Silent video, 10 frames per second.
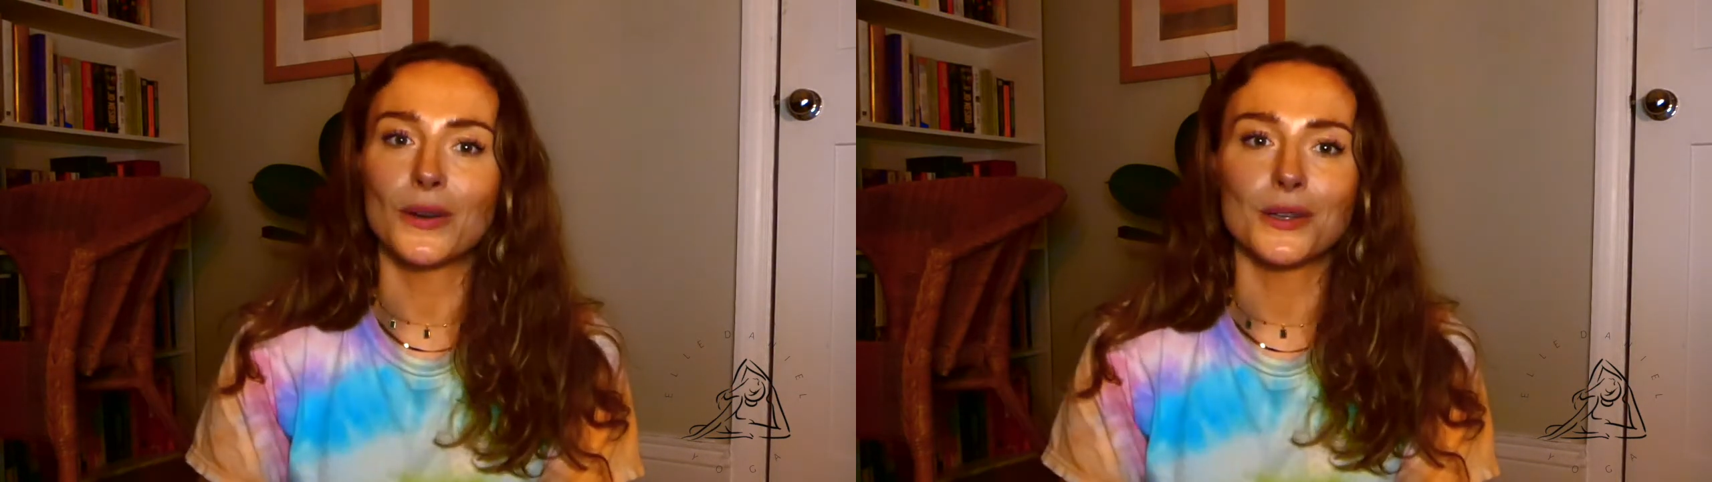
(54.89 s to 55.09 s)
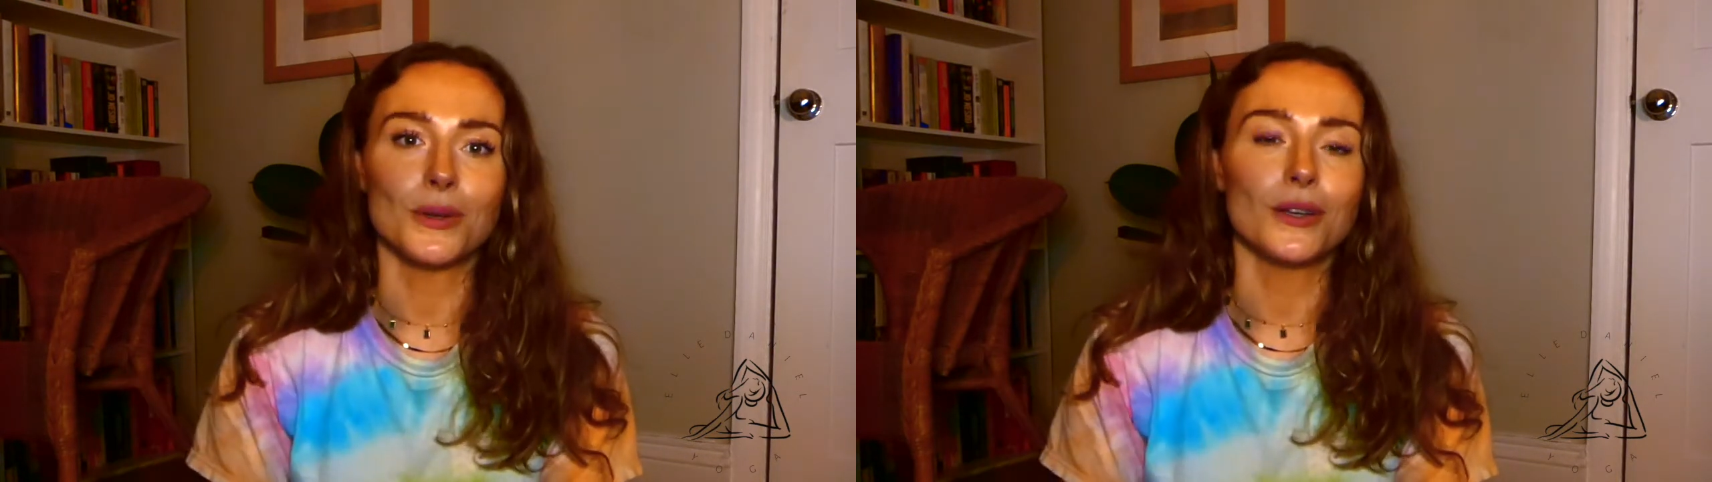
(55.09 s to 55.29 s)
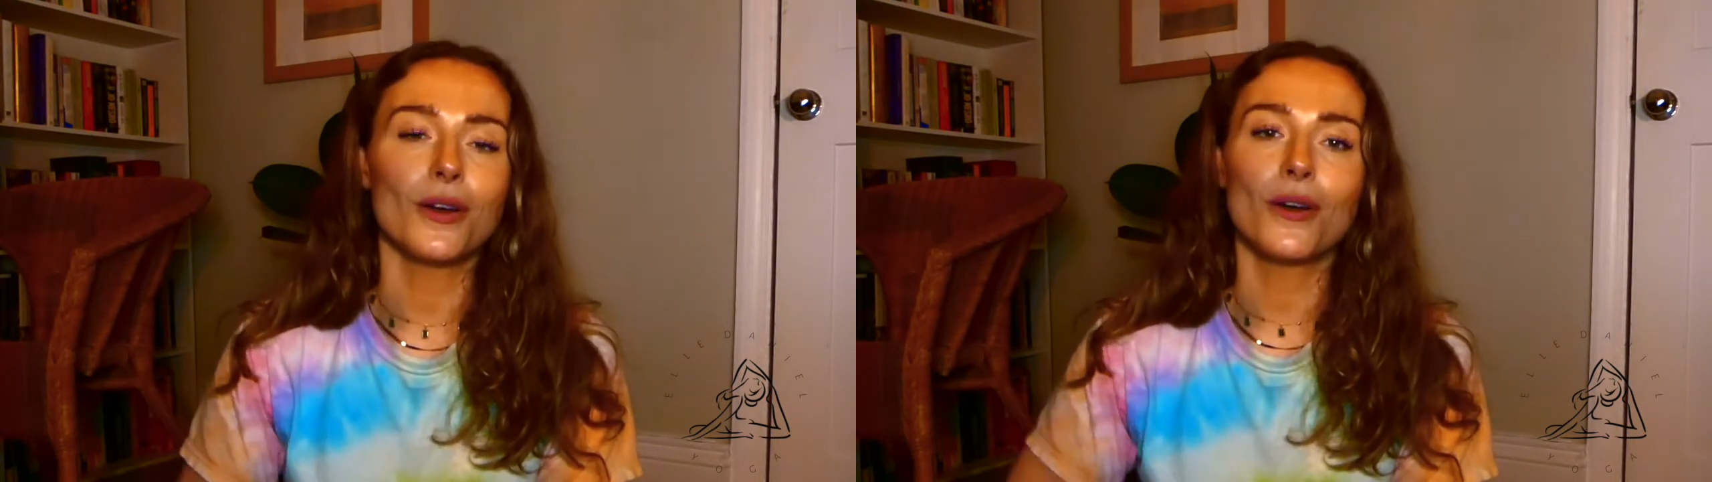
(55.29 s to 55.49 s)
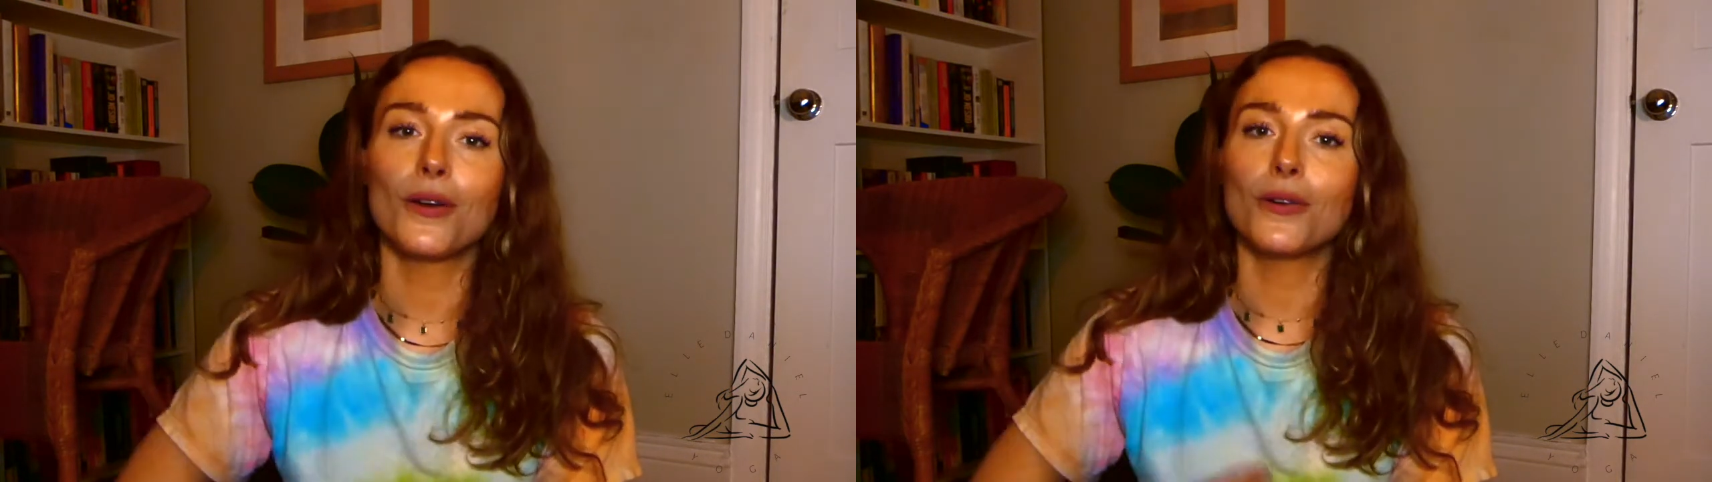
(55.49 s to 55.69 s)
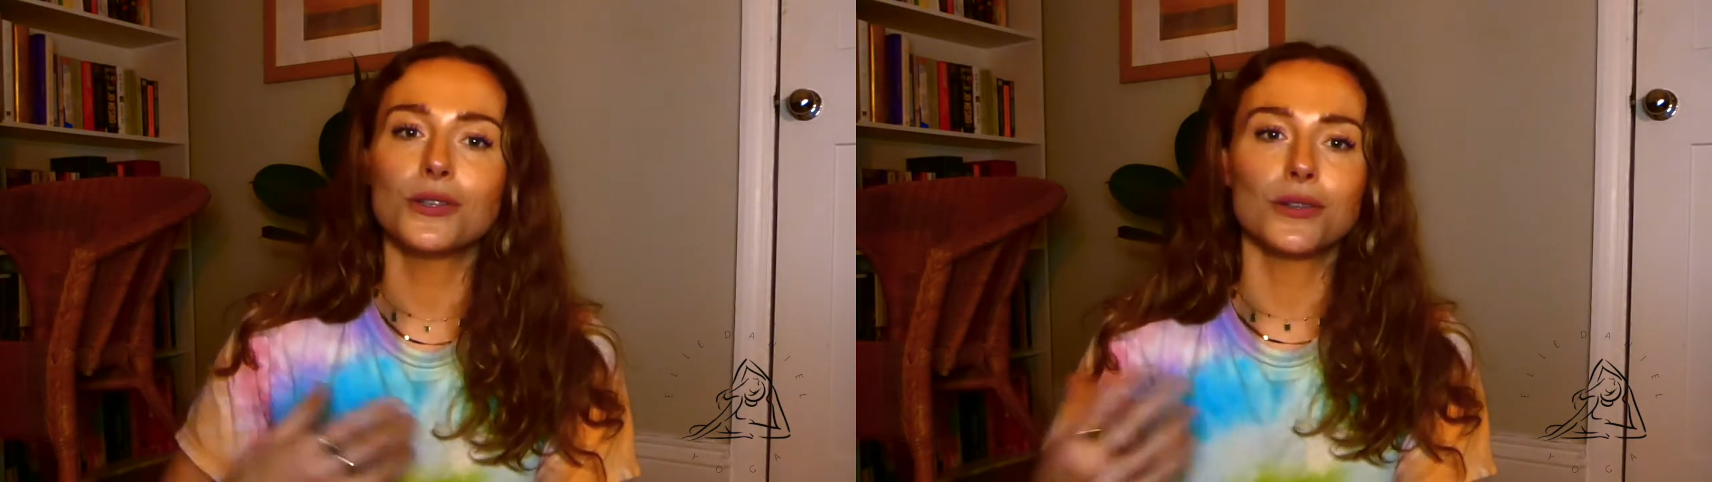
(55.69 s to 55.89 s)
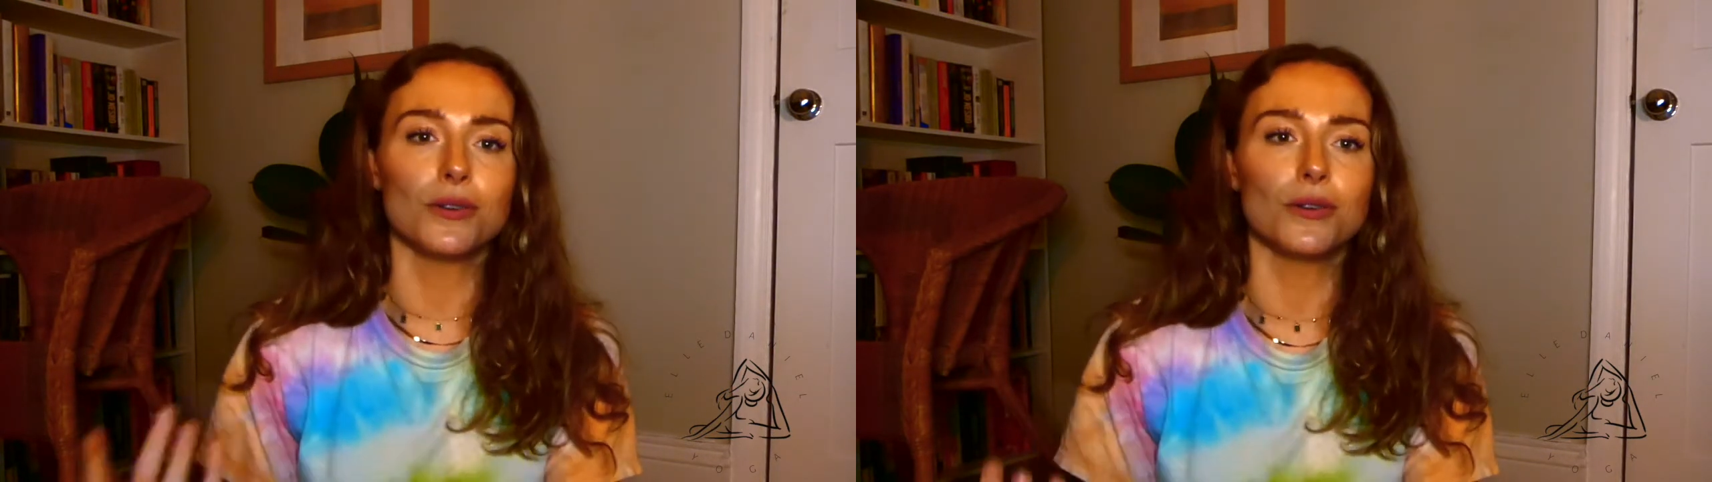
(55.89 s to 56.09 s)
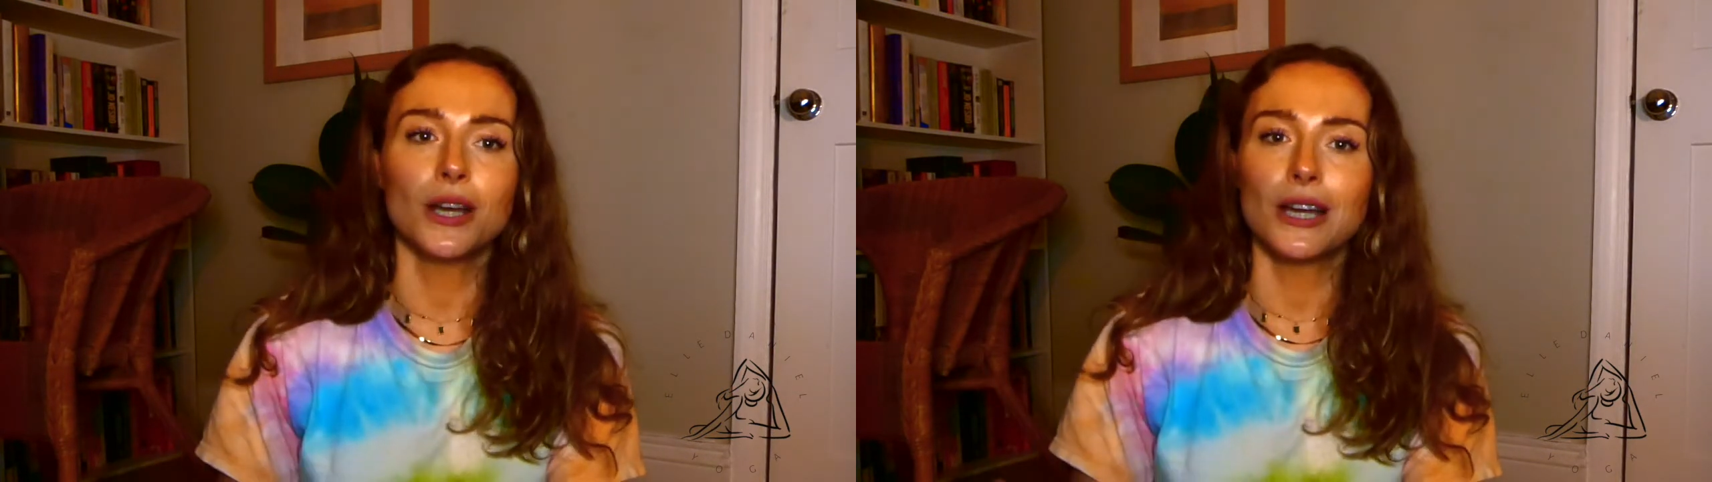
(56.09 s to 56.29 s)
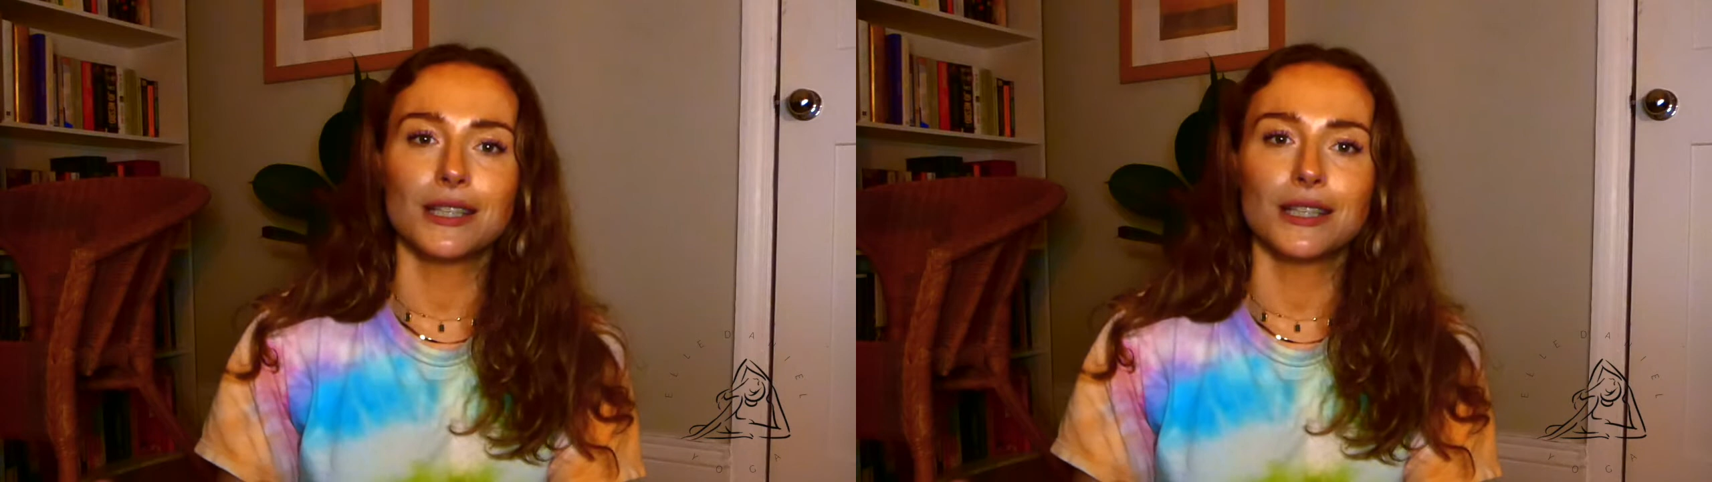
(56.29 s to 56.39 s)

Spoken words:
as we know, to